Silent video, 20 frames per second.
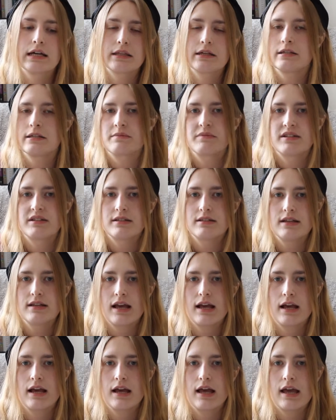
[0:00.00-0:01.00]
The husband,
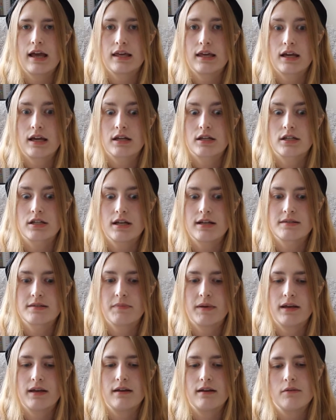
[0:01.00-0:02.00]
aka
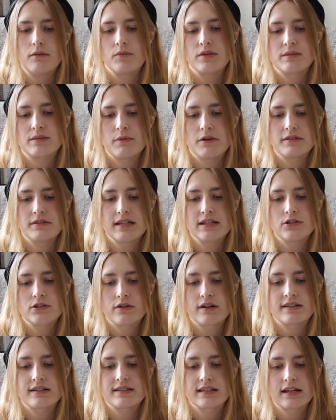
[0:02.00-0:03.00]
Shakespeare, was the most
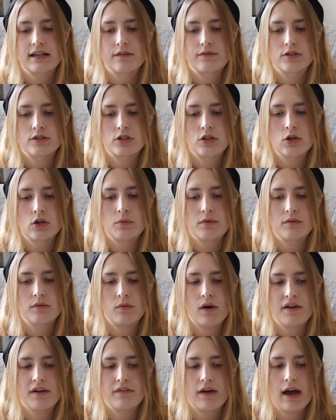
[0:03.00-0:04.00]
interesting of the two, with the
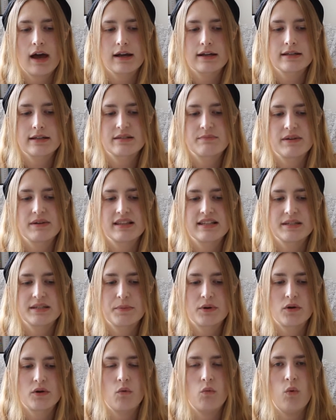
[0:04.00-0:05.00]
wife Agnes being the
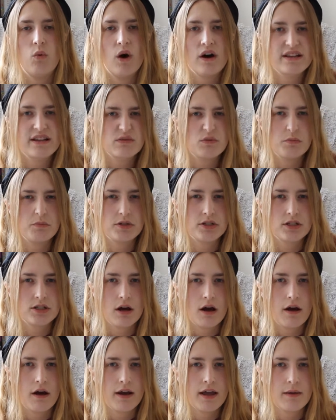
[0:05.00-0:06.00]
typical wise woman
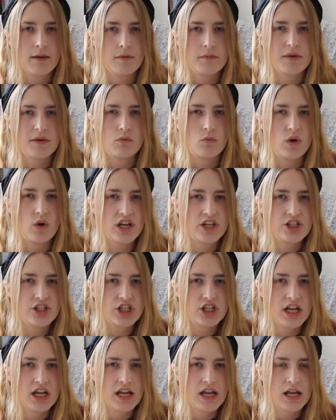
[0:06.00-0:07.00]
type, a bit
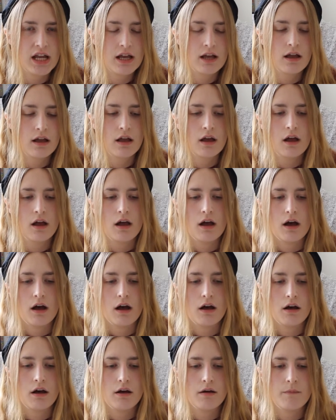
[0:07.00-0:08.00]
witchy,
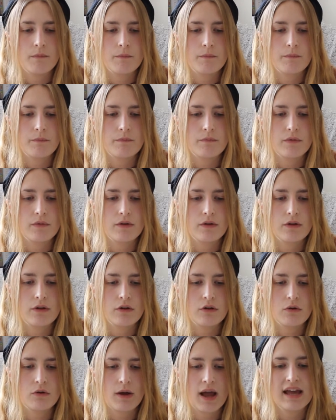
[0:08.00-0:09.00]

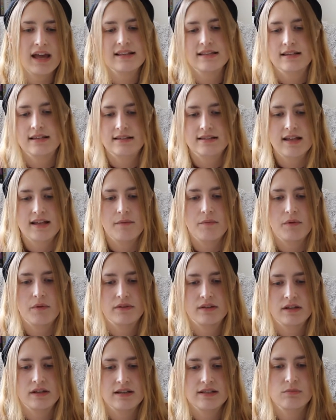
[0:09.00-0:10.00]
who hates her
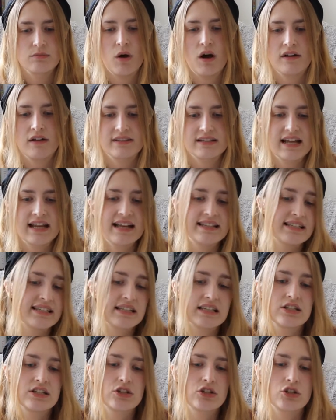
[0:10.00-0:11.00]
stepmother, is wild and
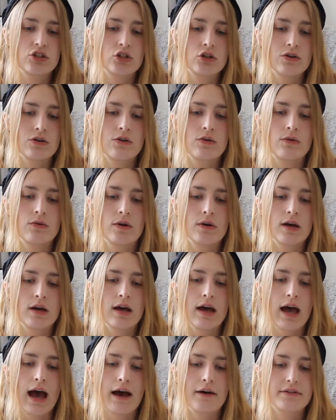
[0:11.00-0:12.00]
hesitant to
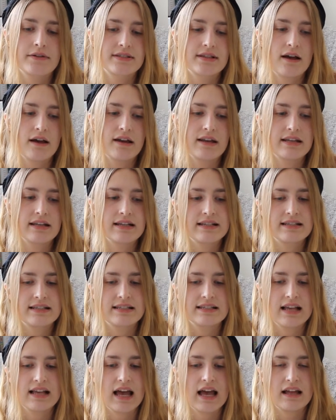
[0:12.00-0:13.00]

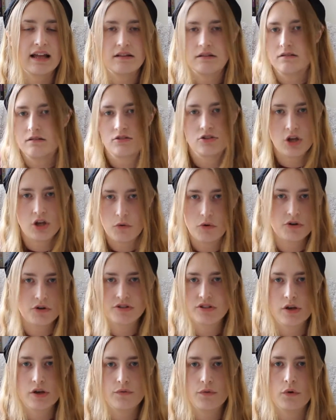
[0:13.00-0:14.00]
outsiders, and so on
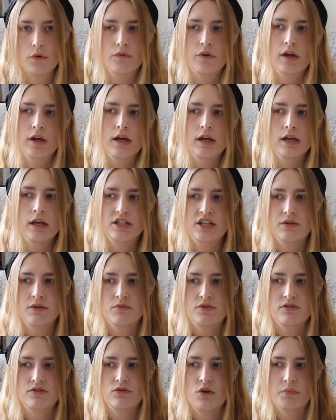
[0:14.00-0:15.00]
and so forth. She
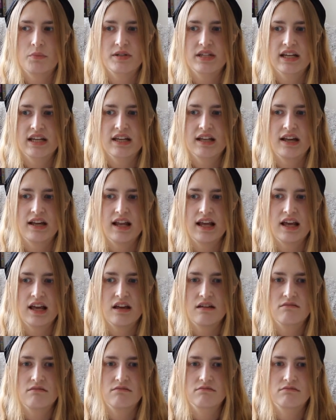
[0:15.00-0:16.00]
was not
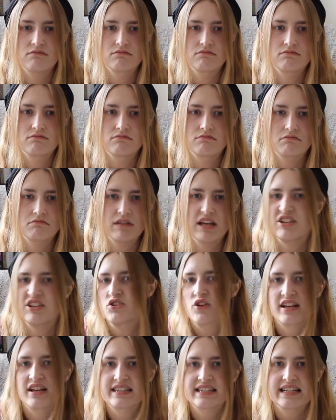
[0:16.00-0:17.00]
particularly
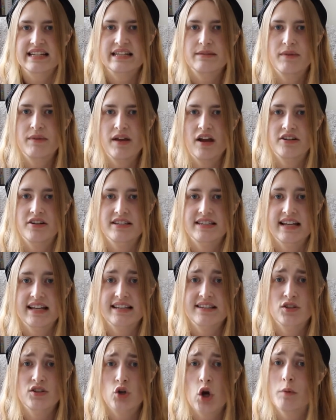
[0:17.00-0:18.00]
interesting to me. I understand
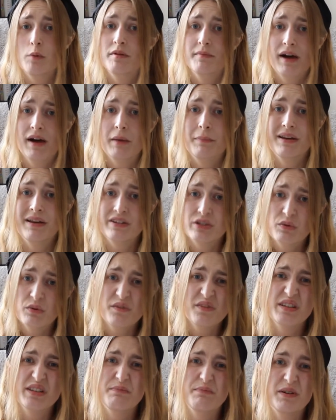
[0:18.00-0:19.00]
it's a trope that might appeal to
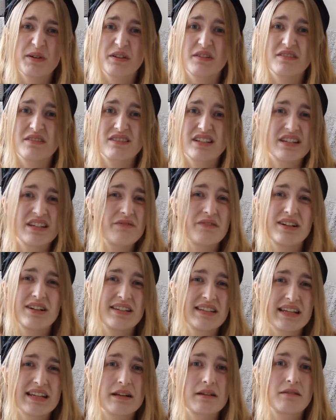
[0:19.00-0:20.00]
others, but she didn't really
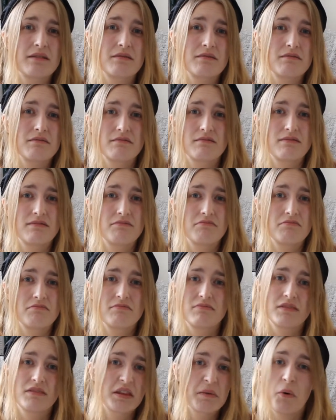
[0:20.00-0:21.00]
take
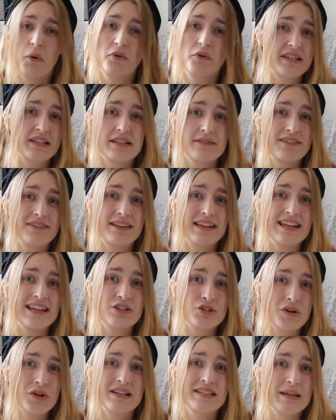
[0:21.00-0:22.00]
the boxes of an
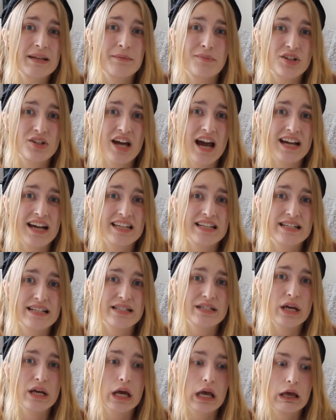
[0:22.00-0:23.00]
interesting
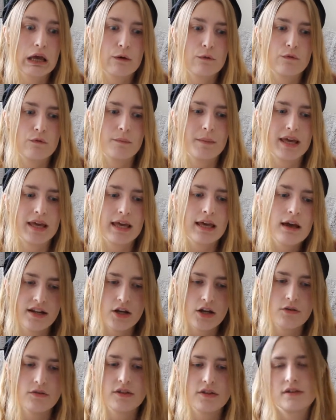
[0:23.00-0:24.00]
protagonist for me. I
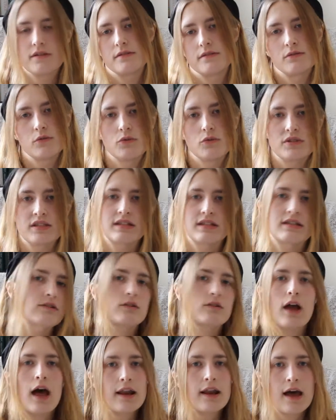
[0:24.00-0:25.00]
know that sources
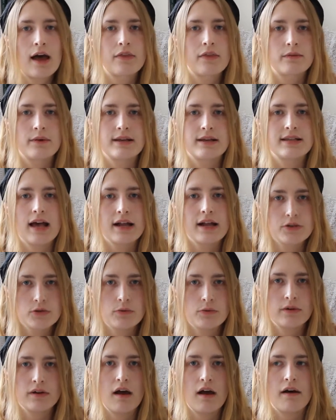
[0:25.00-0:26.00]
on Anne Hathaway's
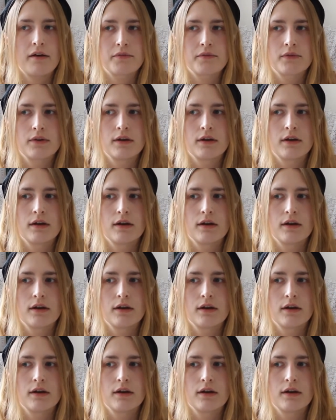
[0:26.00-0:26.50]
actual life